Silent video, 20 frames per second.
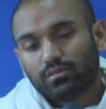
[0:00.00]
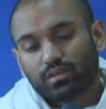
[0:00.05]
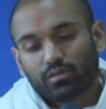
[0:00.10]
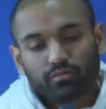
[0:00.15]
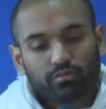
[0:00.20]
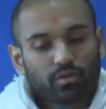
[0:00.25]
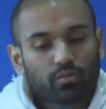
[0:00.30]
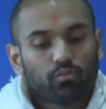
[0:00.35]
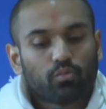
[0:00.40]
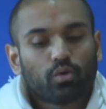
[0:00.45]

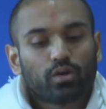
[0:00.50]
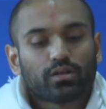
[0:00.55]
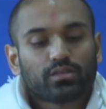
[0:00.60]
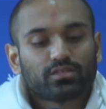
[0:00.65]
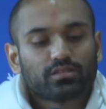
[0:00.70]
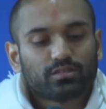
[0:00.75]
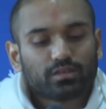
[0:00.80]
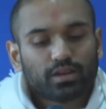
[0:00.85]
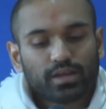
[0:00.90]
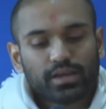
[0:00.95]
from
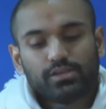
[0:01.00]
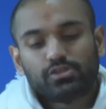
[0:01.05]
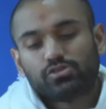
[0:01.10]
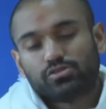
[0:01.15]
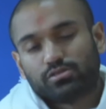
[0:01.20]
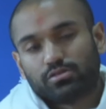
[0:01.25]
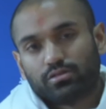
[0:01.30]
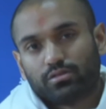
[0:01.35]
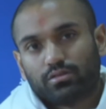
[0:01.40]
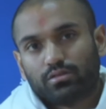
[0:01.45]
one's
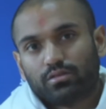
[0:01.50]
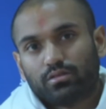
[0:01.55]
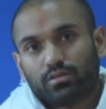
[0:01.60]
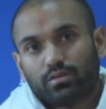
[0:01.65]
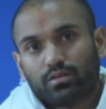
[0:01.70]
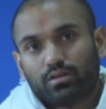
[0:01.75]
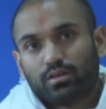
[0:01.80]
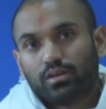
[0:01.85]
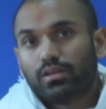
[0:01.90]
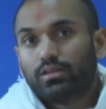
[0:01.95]
nature.
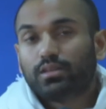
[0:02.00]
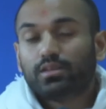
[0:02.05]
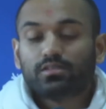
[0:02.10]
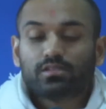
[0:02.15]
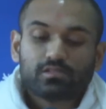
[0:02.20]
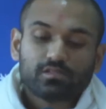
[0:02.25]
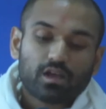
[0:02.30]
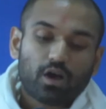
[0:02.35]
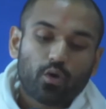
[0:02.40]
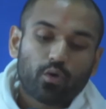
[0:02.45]
This
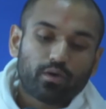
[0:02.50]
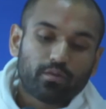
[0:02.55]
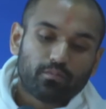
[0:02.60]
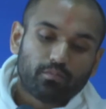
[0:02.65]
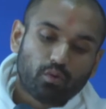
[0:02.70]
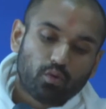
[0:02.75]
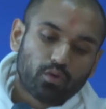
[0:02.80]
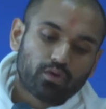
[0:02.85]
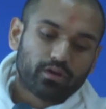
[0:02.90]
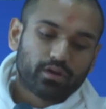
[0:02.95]
is how
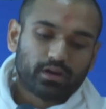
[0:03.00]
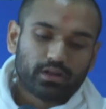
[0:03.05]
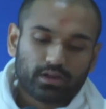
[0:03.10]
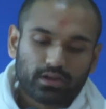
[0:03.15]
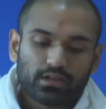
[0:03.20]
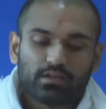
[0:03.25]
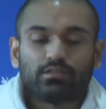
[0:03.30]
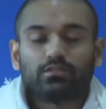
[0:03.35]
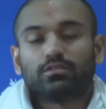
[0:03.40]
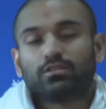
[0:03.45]
important it
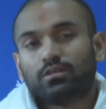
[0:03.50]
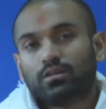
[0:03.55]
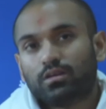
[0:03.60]
is